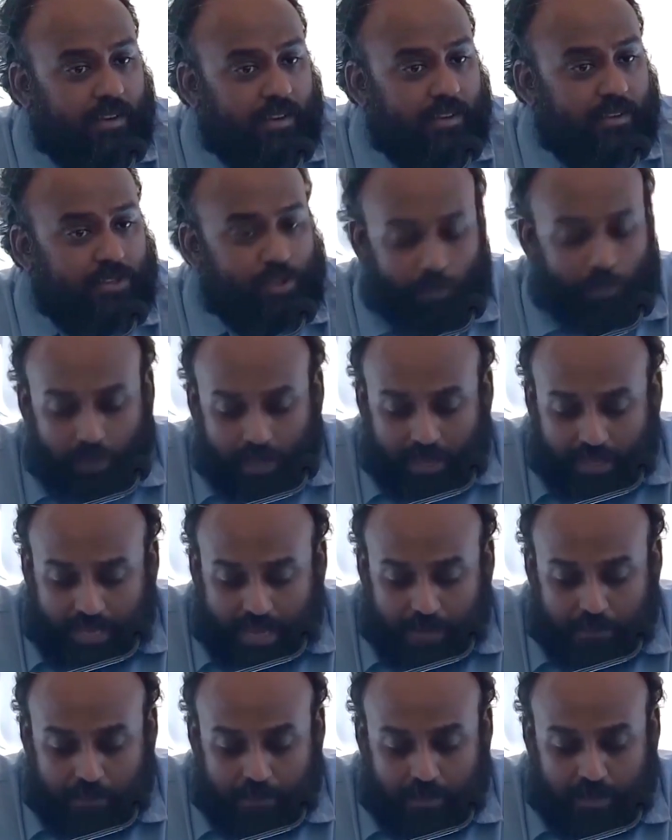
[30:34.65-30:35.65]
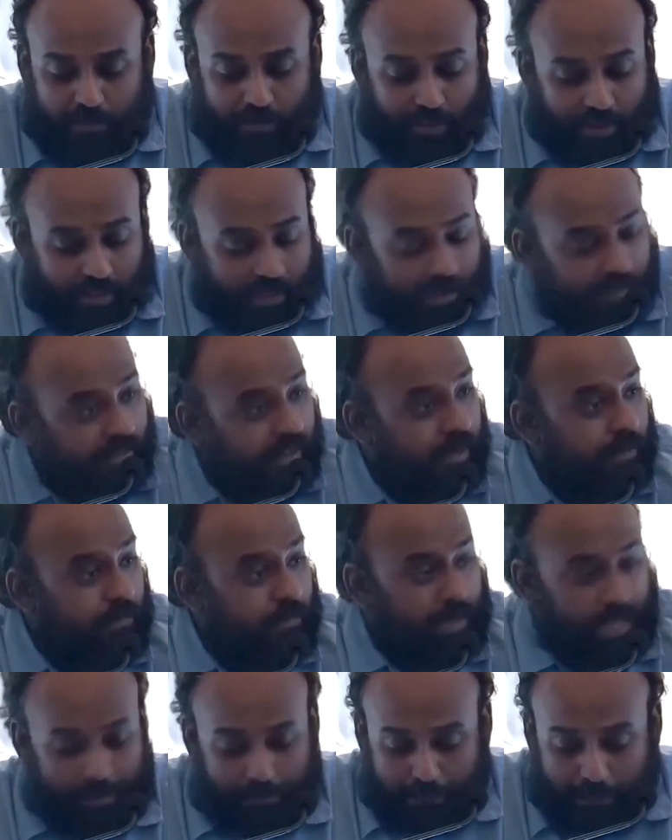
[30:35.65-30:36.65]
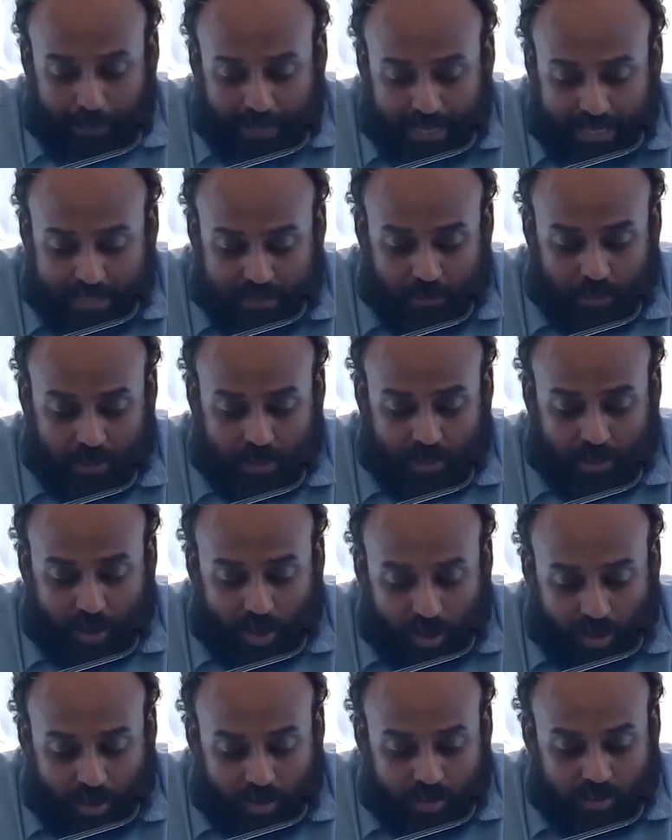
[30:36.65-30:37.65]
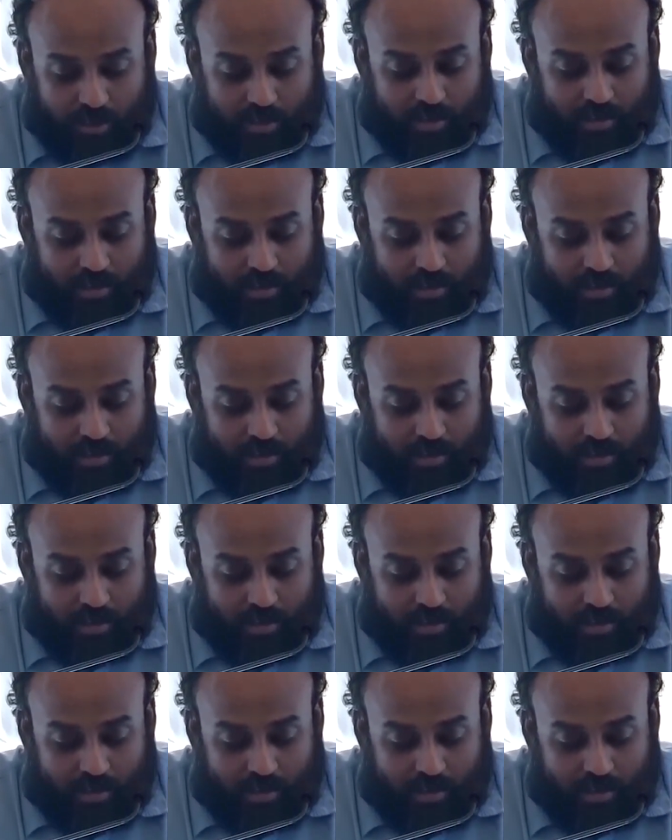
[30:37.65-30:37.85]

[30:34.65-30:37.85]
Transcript: So we can be forgiven, be at peace with God.